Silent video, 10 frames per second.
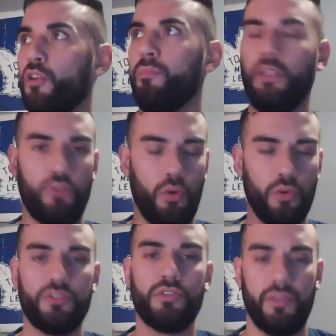being
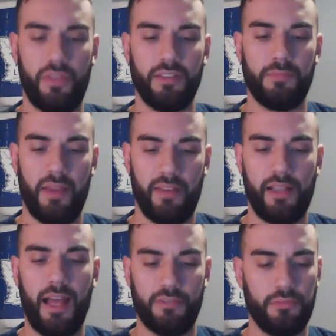told certain things by the
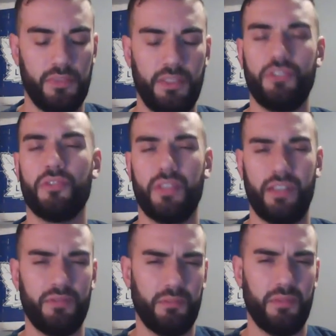classroom teacher. It
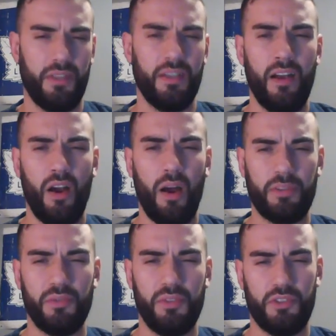gives them the
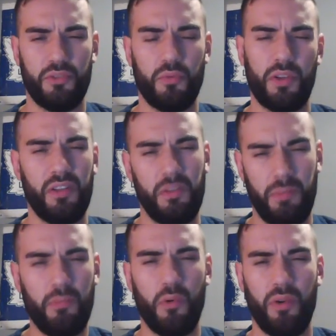opportunity to just work a little
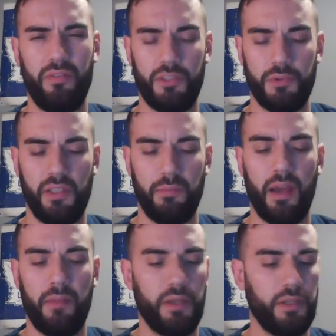bit more individually, in
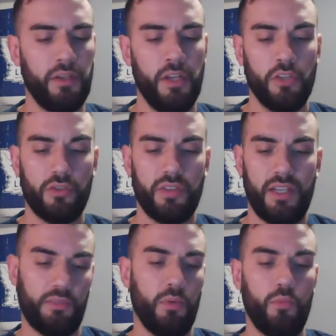my opinion. So the
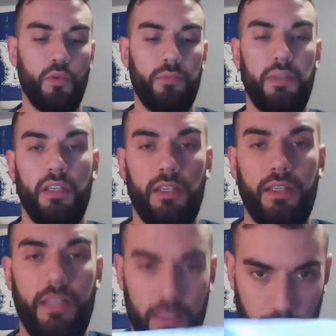next one would be
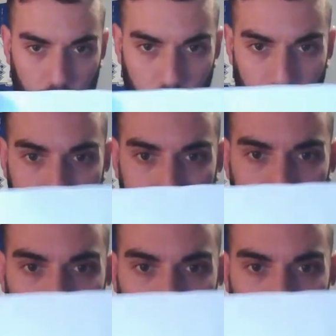keep right,